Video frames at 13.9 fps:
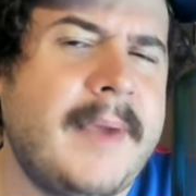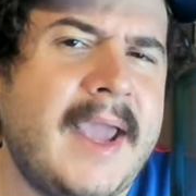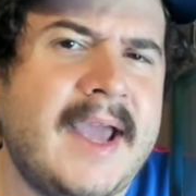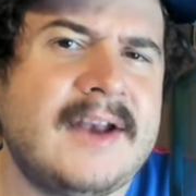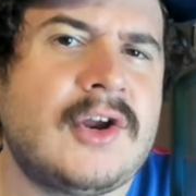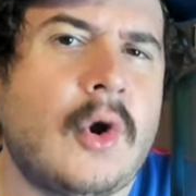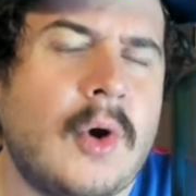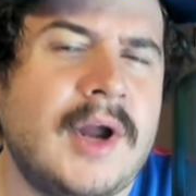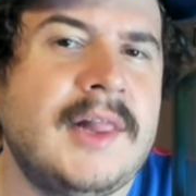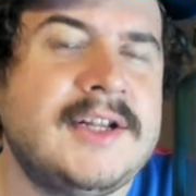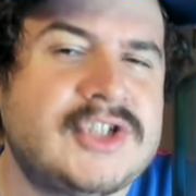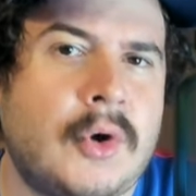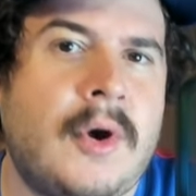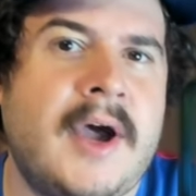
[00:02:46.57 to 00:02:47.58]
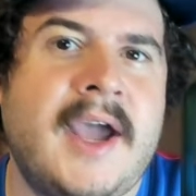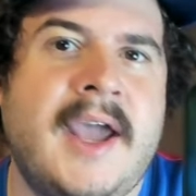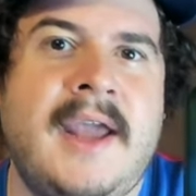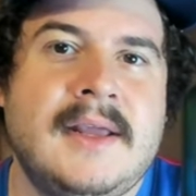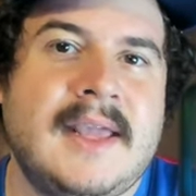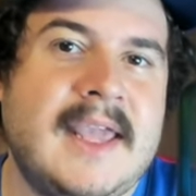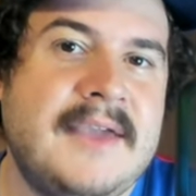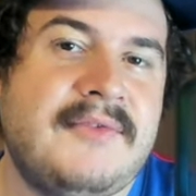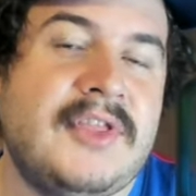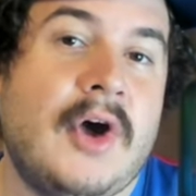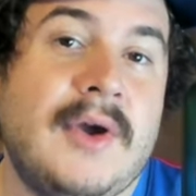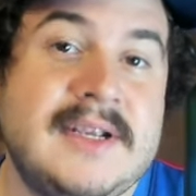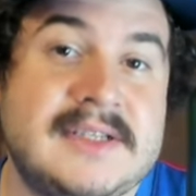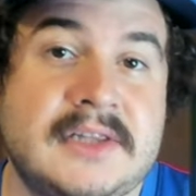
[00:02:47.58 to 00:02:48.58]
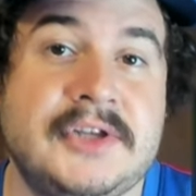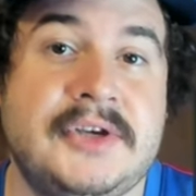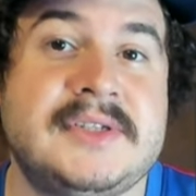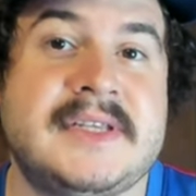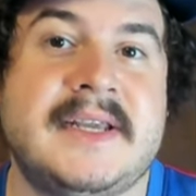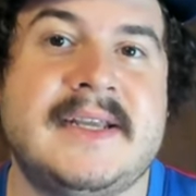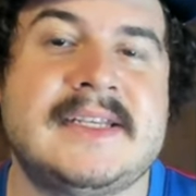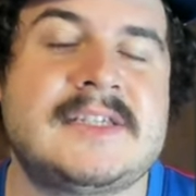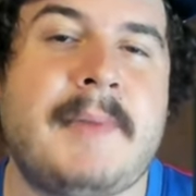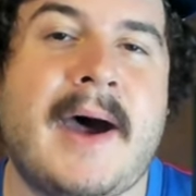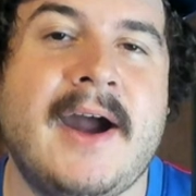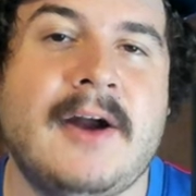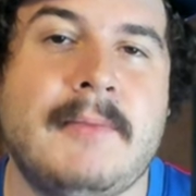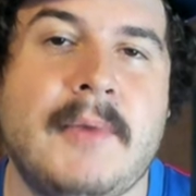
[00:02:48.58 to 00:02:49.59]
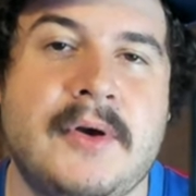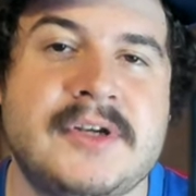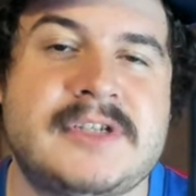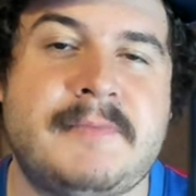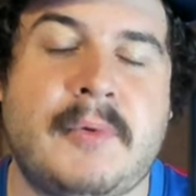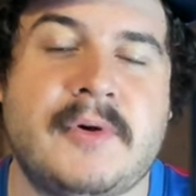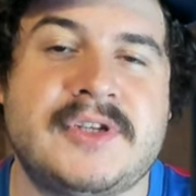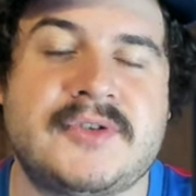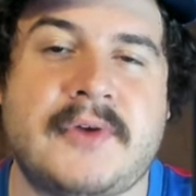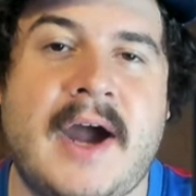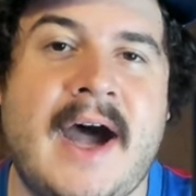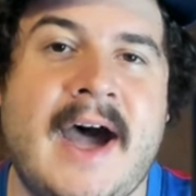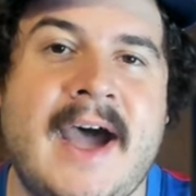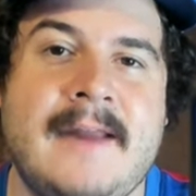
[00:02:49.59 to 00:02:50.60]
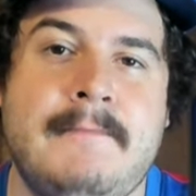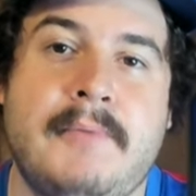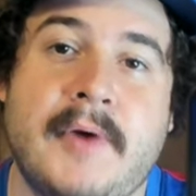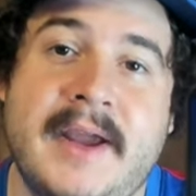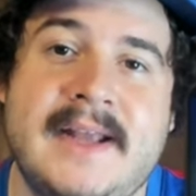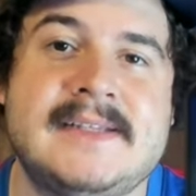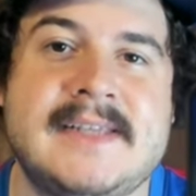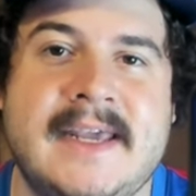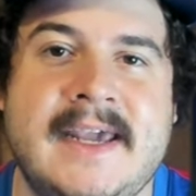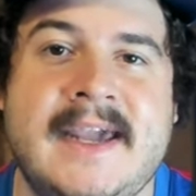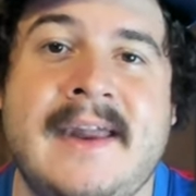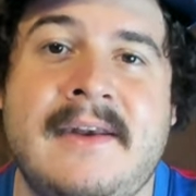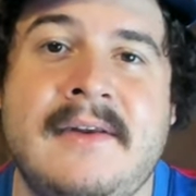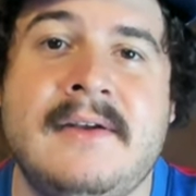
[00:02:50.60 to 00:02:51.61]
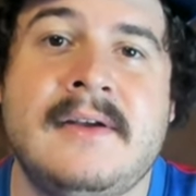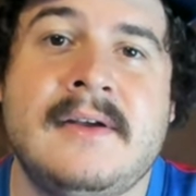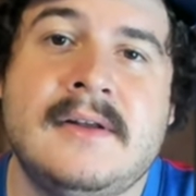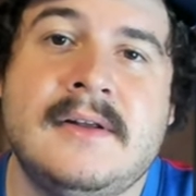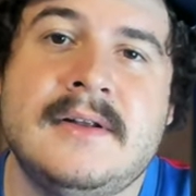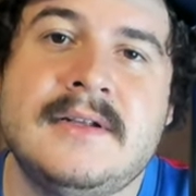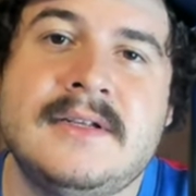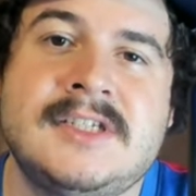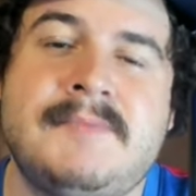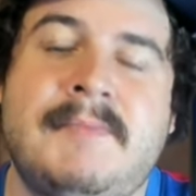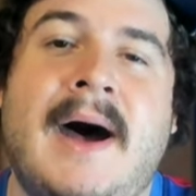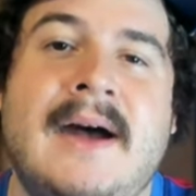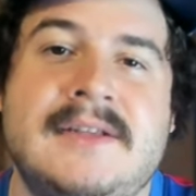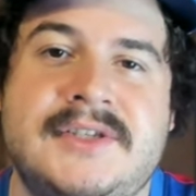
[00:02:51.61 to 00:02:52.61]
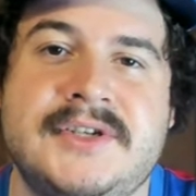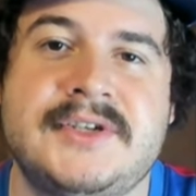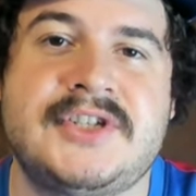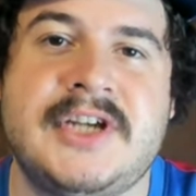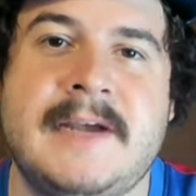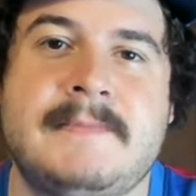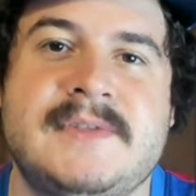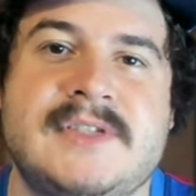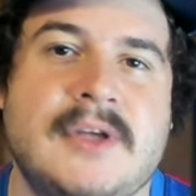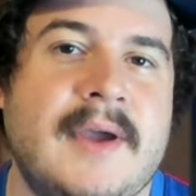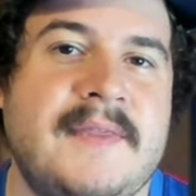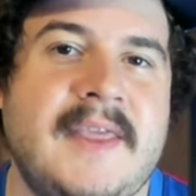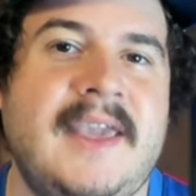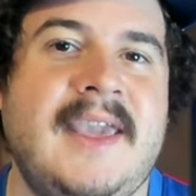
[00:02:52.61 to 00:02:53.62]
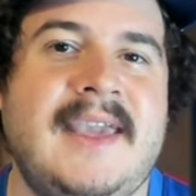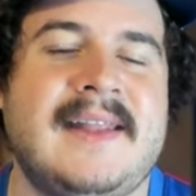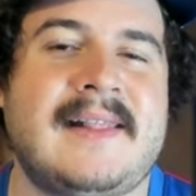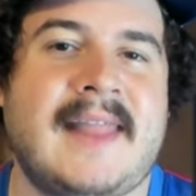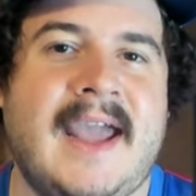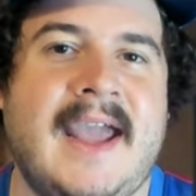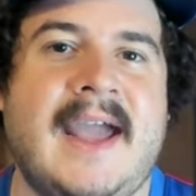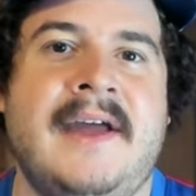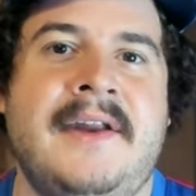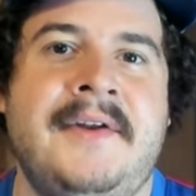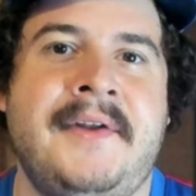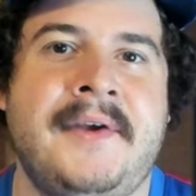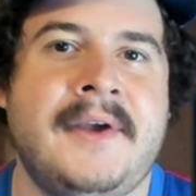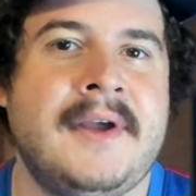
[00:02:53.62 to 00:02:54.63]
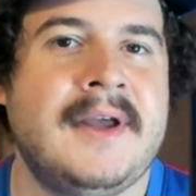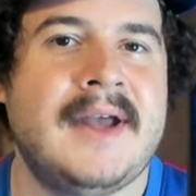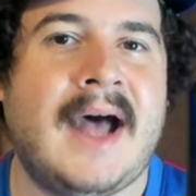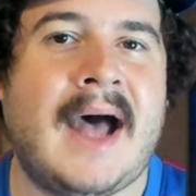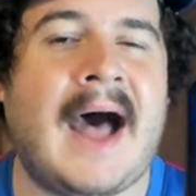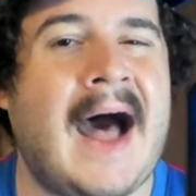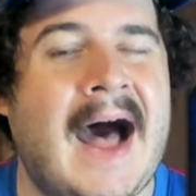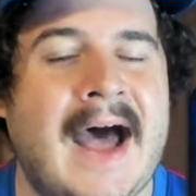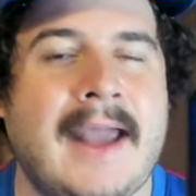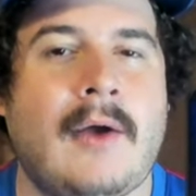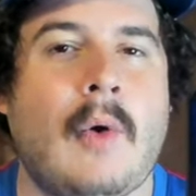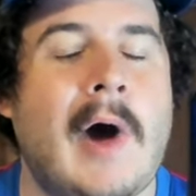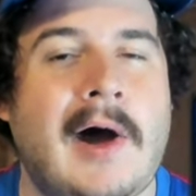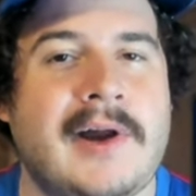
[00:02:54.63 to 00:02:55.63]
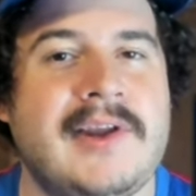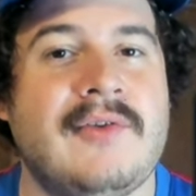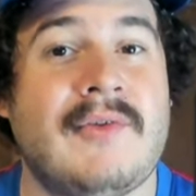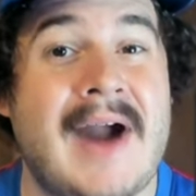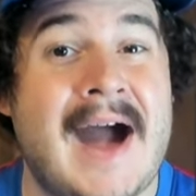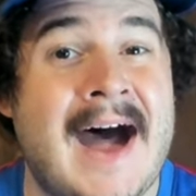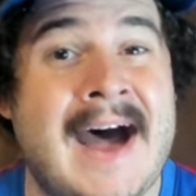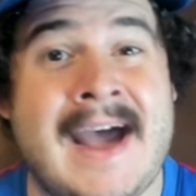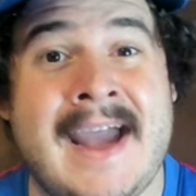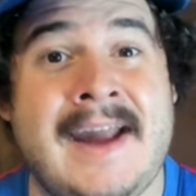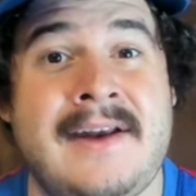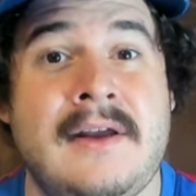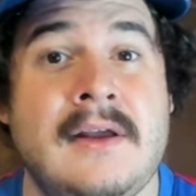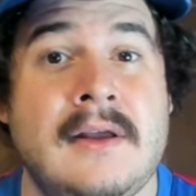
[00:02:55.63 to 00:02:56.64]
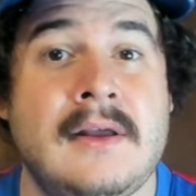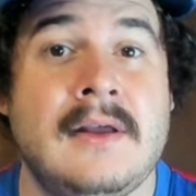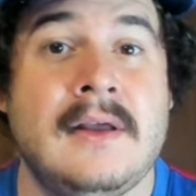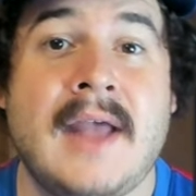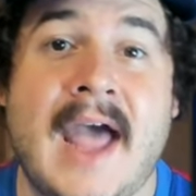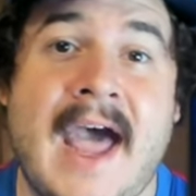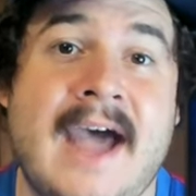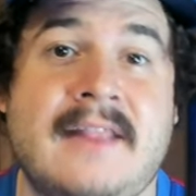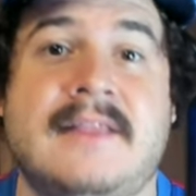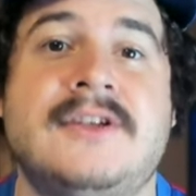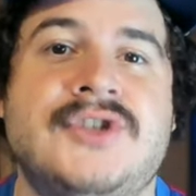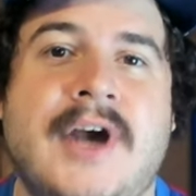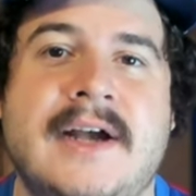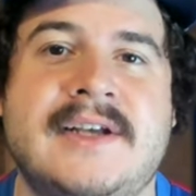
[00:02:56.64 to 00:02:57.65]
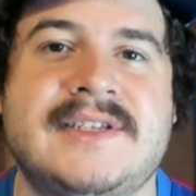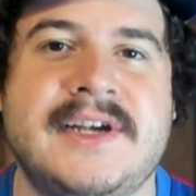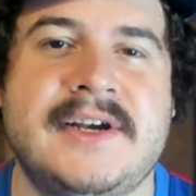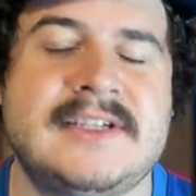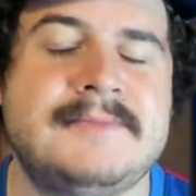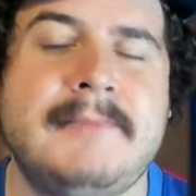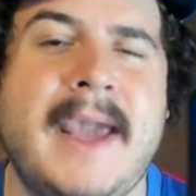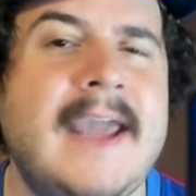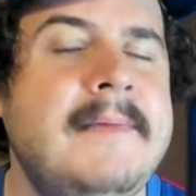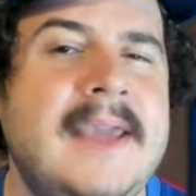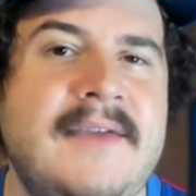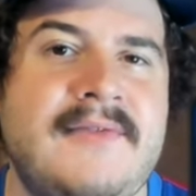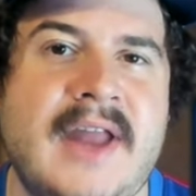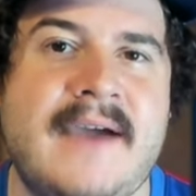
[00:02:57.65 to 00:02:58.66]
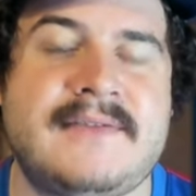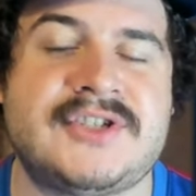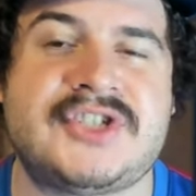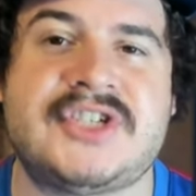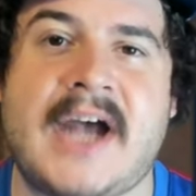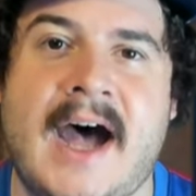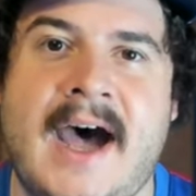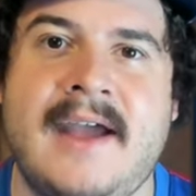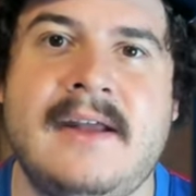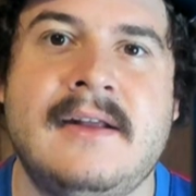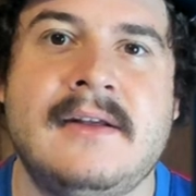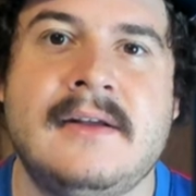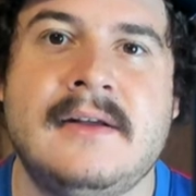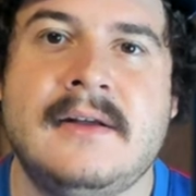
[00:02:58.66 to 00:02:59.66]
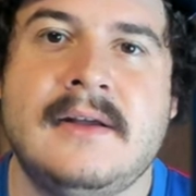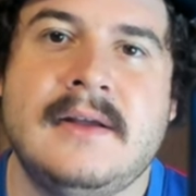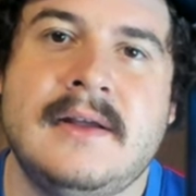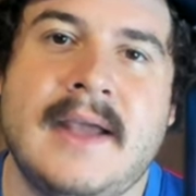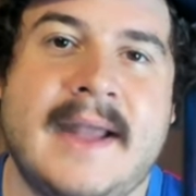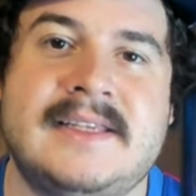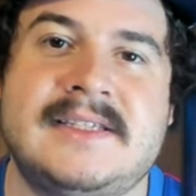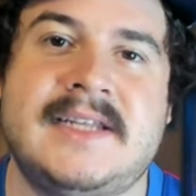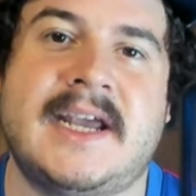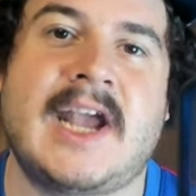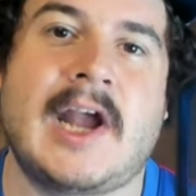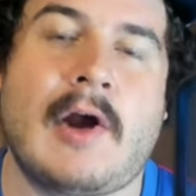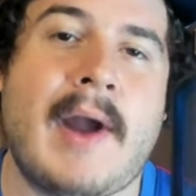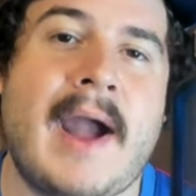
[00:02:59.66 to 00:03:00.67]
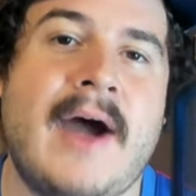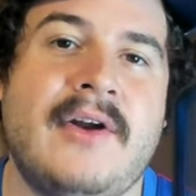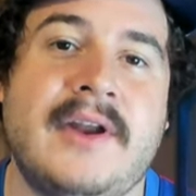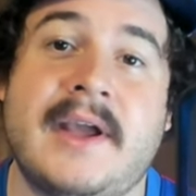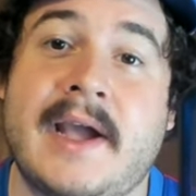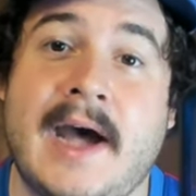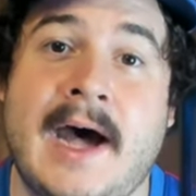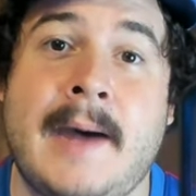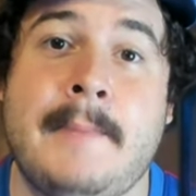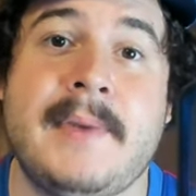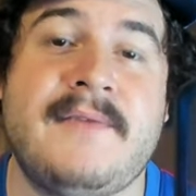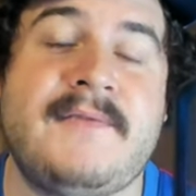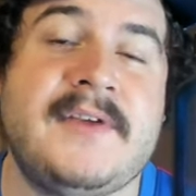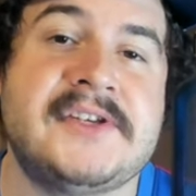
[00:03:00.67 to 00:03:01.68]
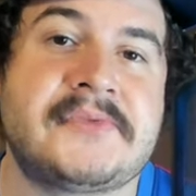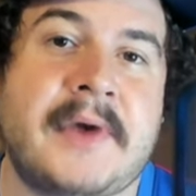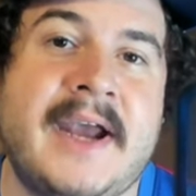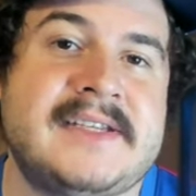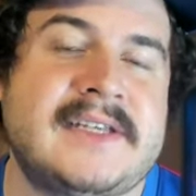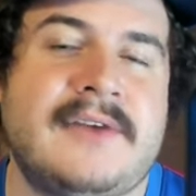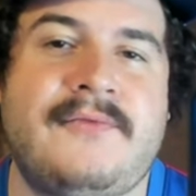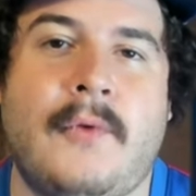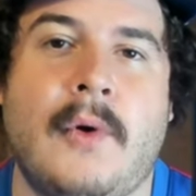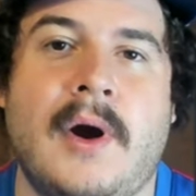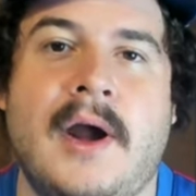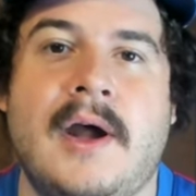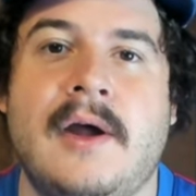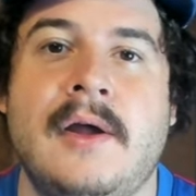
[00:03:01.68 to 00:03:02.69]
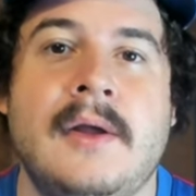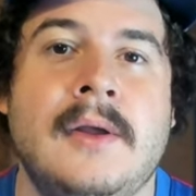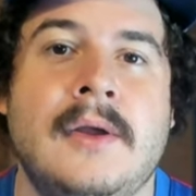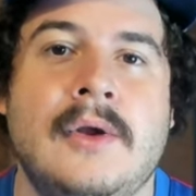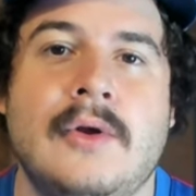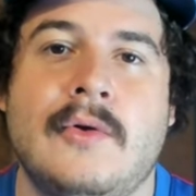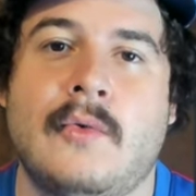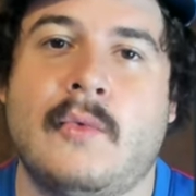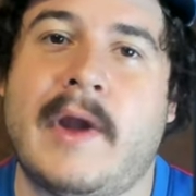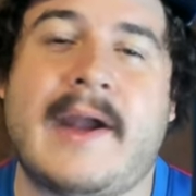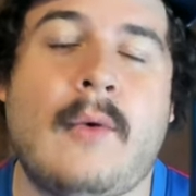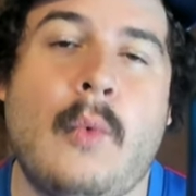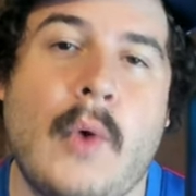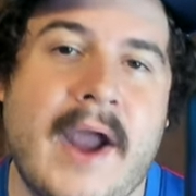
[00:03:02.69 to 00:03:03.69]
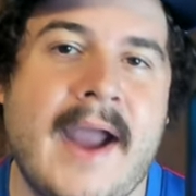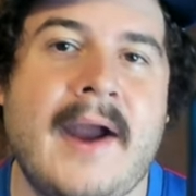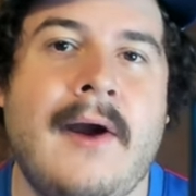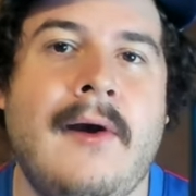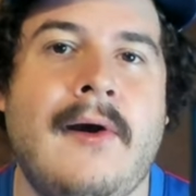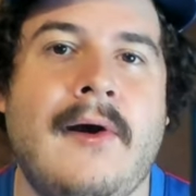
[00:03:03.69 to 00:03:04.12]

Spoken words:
And Corey LaJoie, even though he's losing his Spire Motorsports ride, brings in sponsorship. So I think he can land a high quality ride at the truck series. Maybe even have a shot at sticking around in Cup if he's racing for a Rick Ware